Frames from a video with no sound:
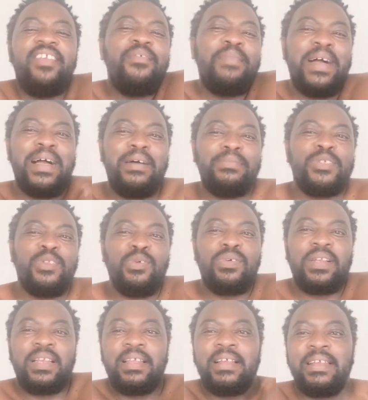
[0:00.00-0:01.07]
I know my arms
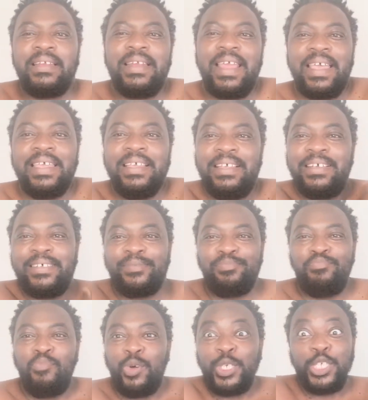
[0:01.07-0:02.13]
look like
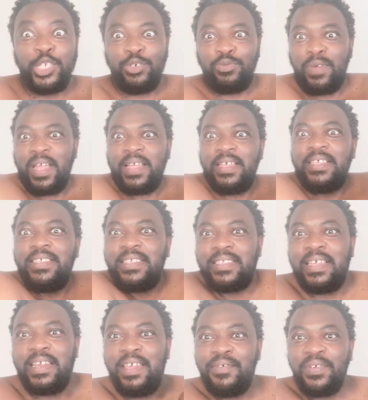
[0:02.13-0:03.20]

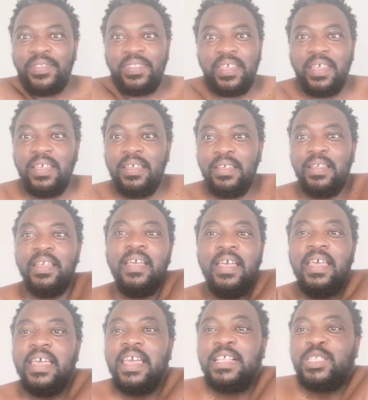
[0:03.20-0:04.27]
moisturized and everything.
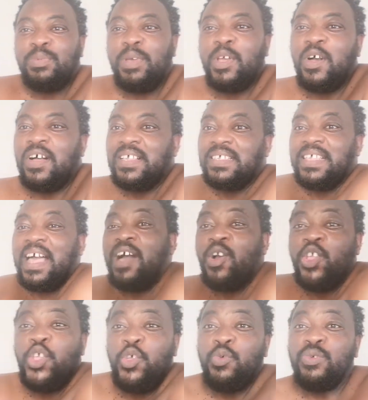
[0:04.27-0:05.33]
It's because
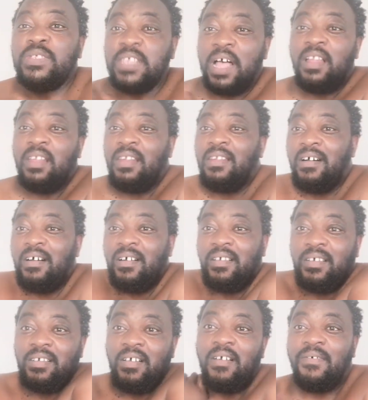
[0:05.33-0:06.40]
I use a
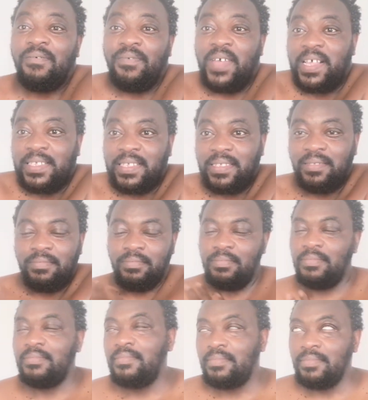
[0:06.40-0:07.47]
lot of
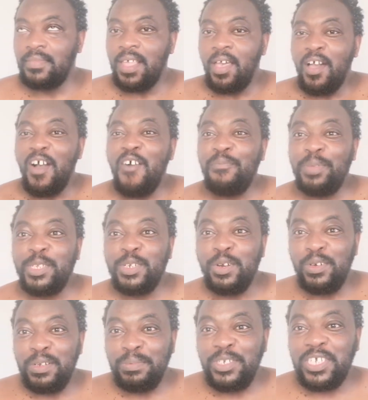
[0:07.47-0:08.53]

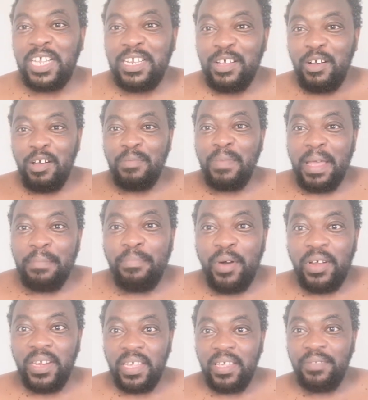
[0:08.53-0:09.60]
petroleum jelly on my
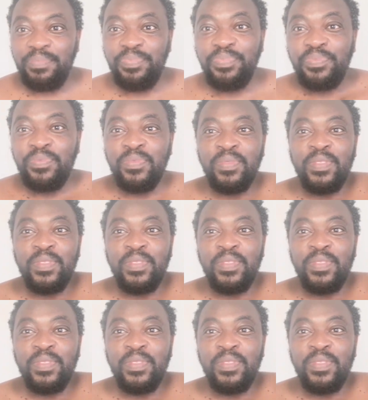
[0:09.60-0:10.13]
body,